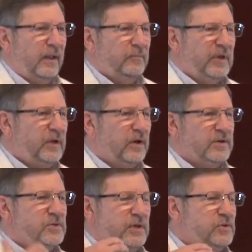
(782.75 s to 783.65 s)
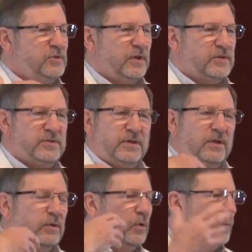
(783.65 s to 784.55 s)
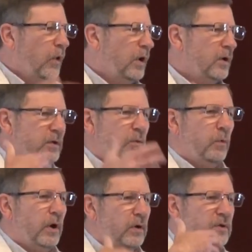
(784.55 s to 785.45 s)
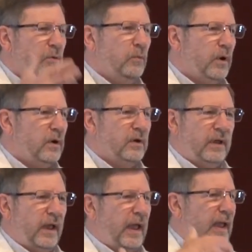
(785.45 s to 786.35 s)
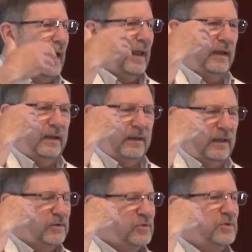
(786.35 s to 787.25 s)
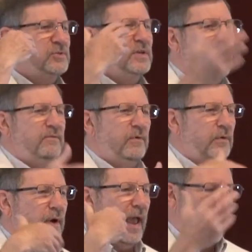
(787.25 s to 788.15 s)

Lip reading: because it's just you work, and it just never